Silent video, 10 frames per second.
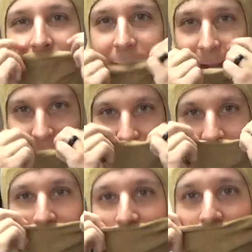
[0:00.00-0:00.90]
so you can
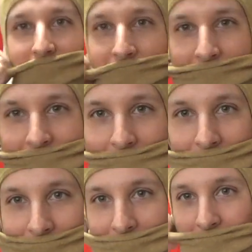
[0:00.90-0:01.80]
throw a little mouthpiece up
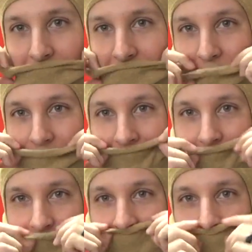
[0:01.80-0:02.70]
here, you can get it there
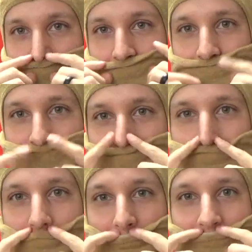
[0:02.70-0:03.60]
so you get that nose breathe
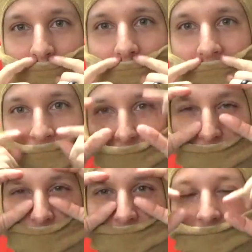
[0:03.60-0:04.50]
ability. If you're
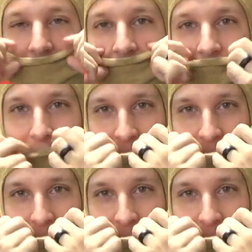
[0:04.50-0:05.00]
wearing glasses, if